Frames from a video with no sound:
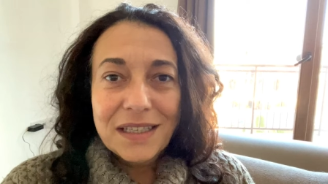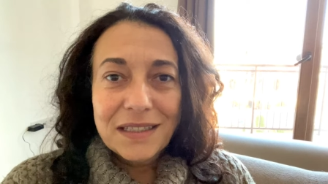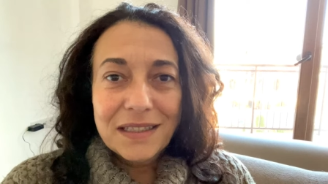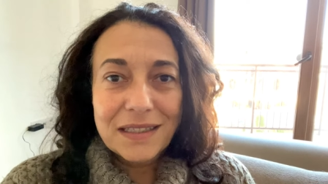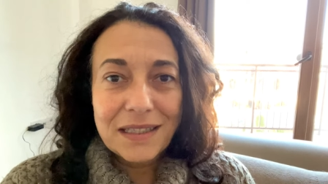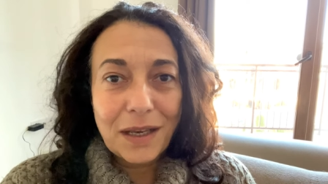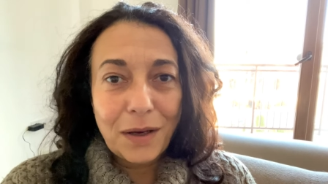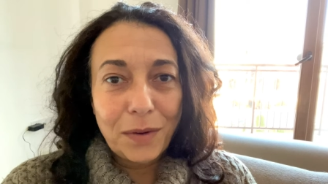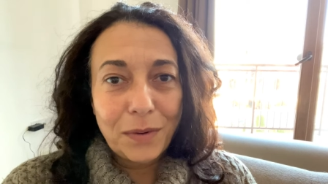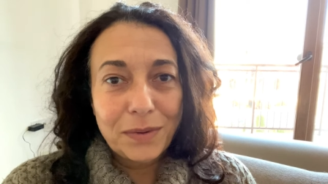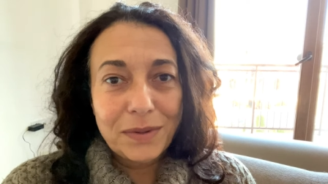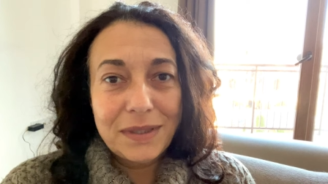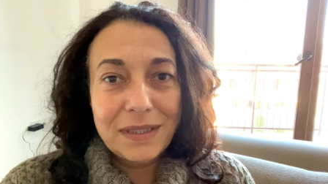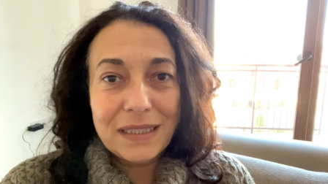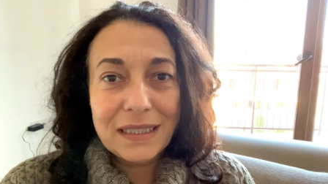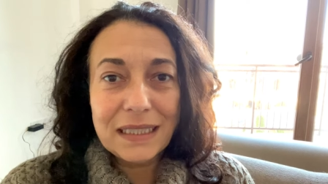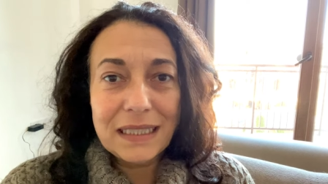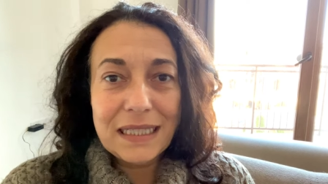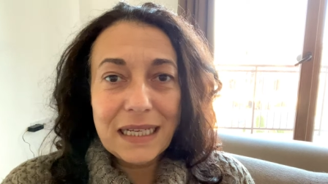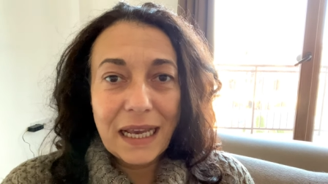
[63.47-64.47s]
So
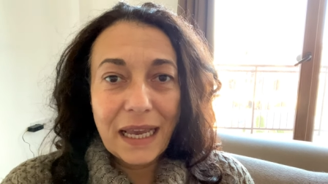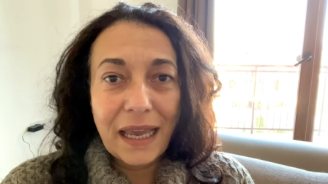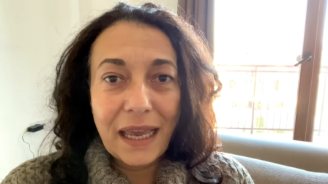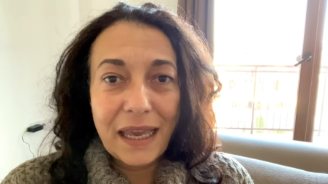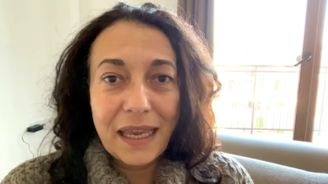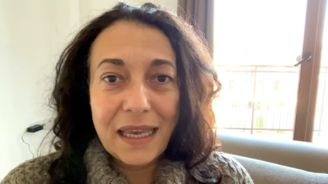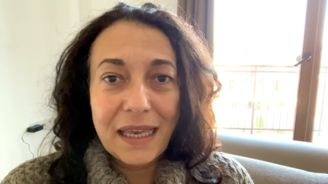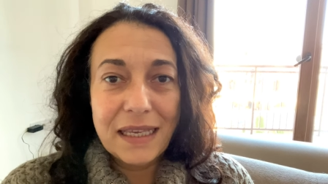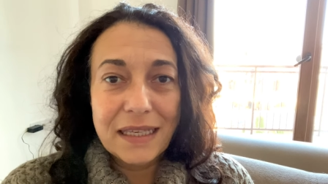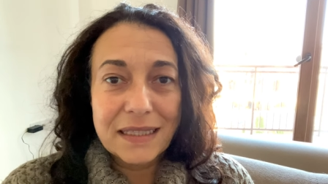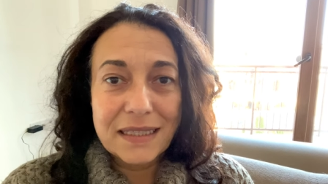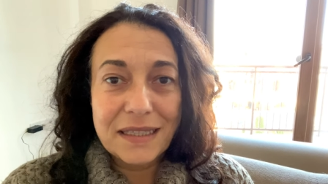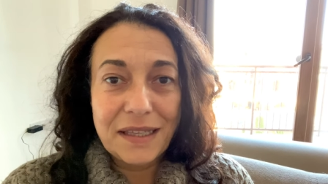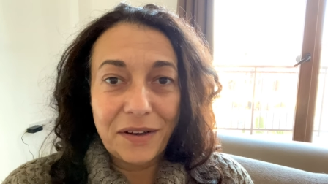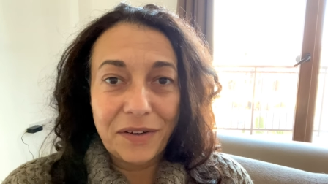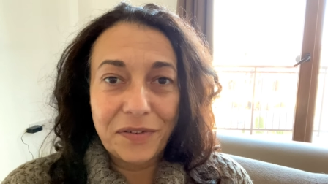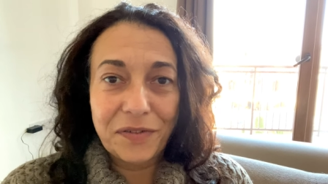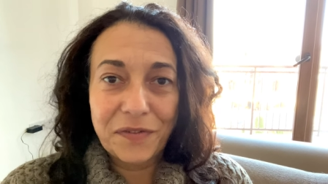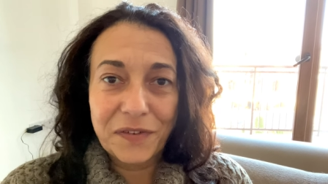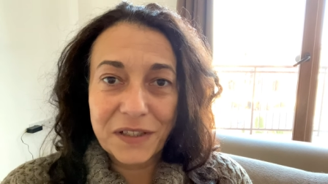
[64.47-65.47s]
today is the
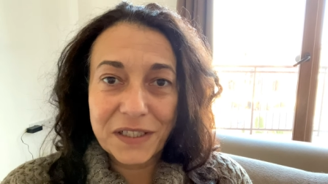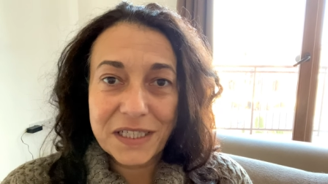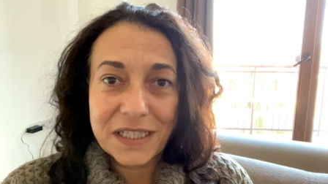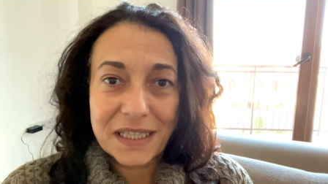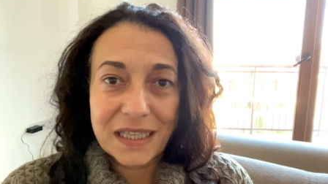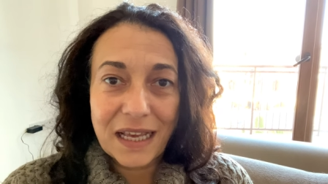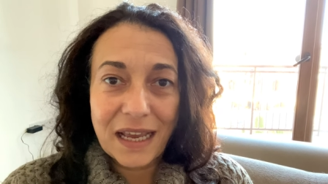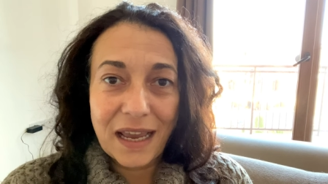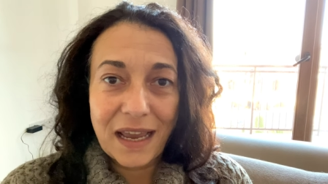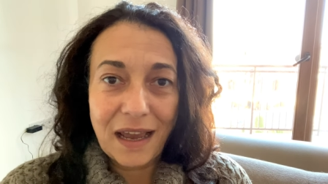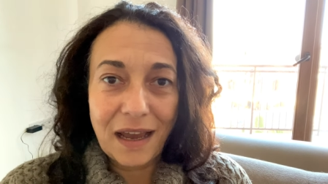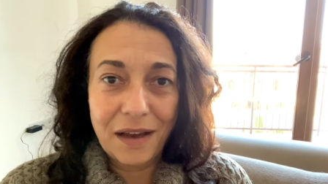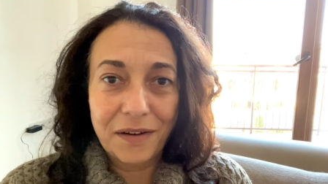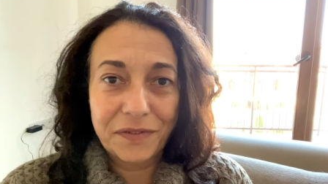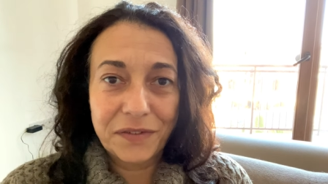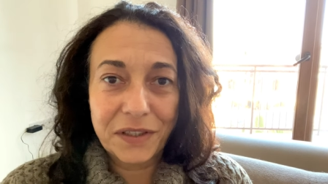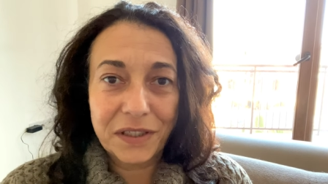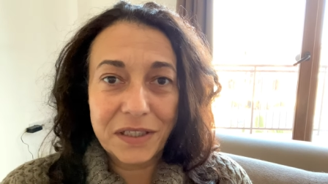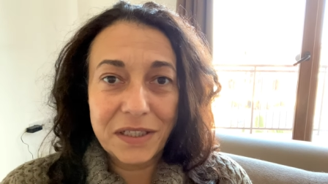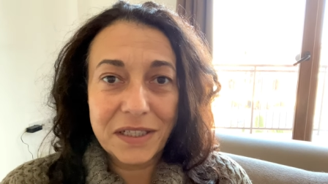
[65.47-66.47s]
first day
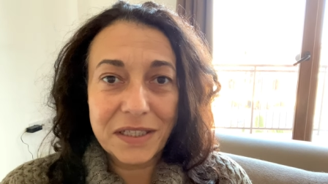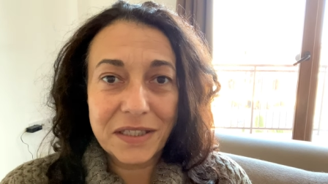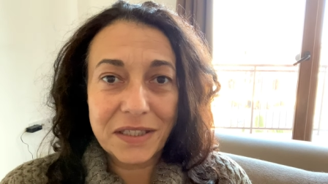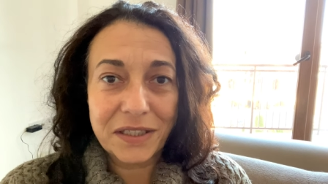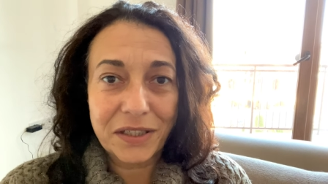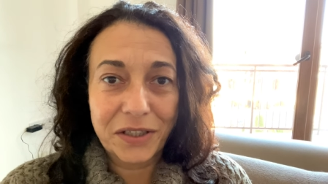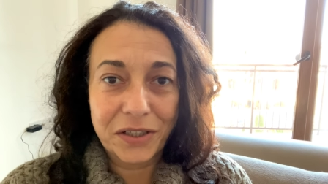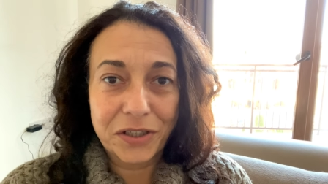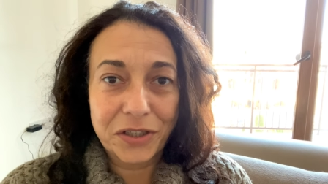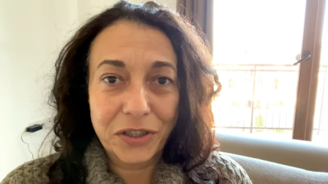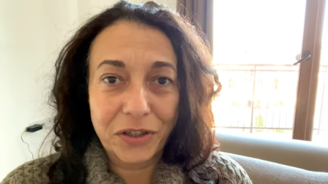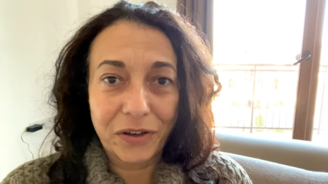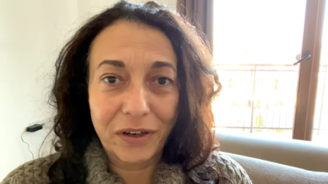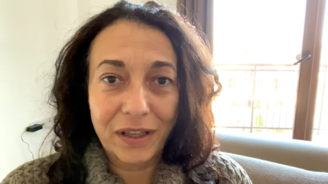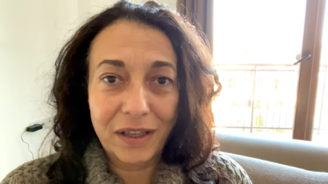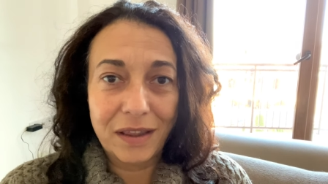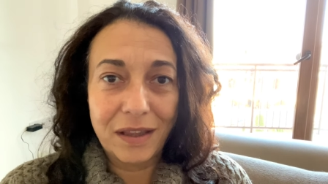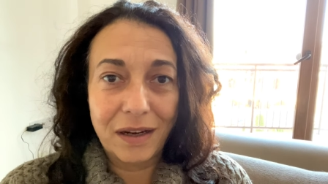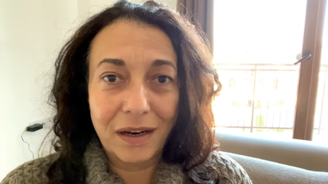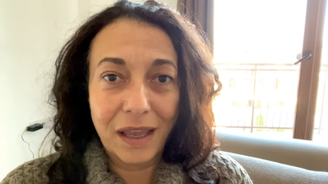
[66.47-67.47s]
after the surgery,
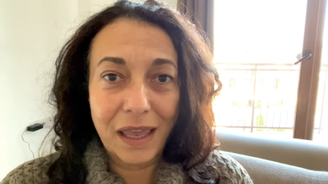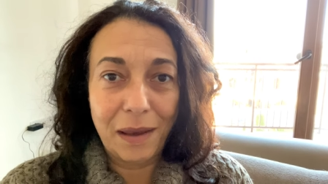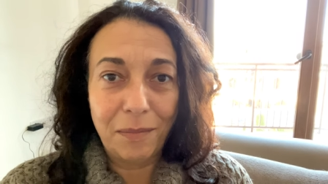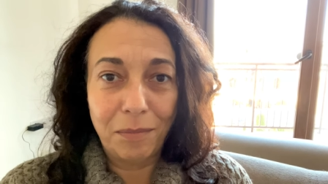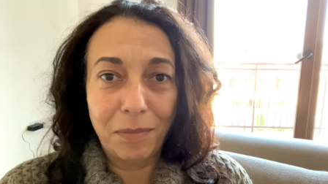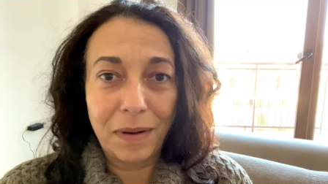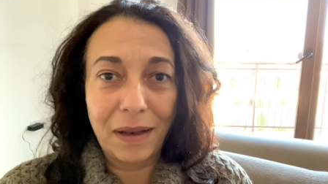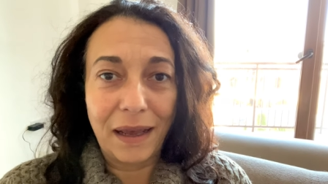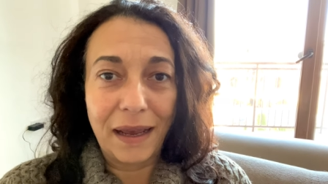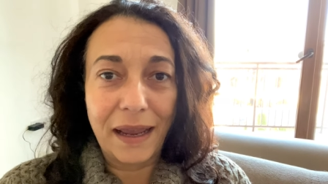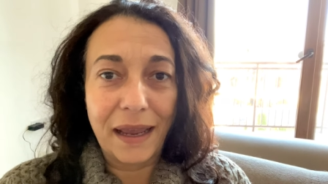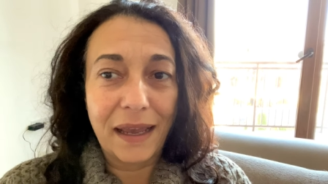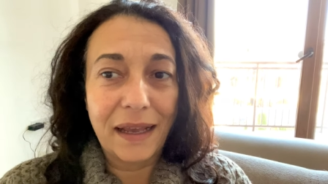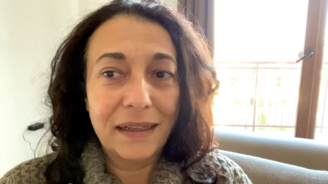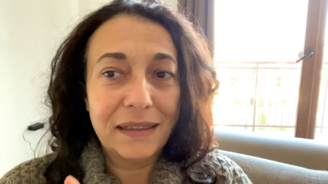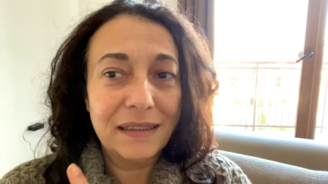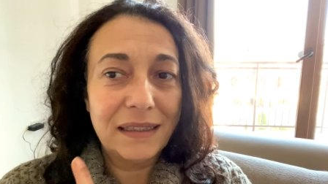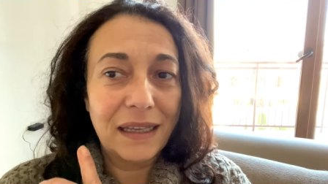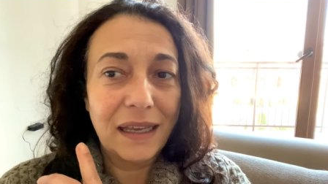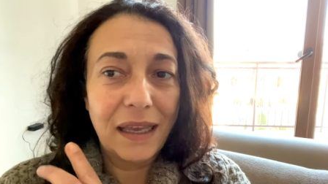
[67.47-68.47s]
the
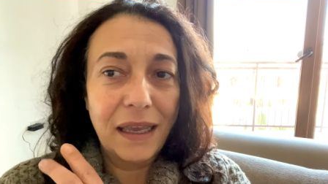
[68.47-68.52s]
implant,